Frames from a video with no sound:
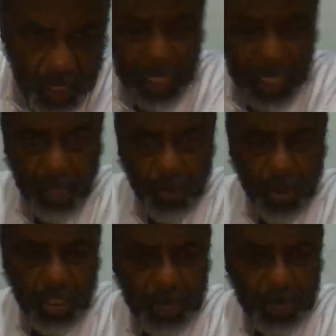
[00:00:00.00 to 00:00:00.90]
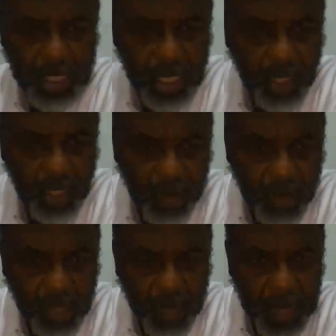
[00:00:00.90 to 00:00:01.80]
the importance, especially Israel
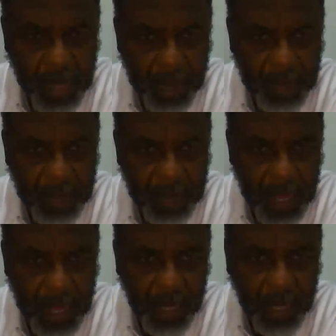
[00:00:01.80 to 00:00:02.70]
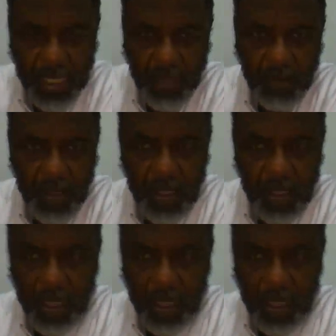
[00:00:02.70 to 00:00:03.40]
coming out now. A lot of single. You're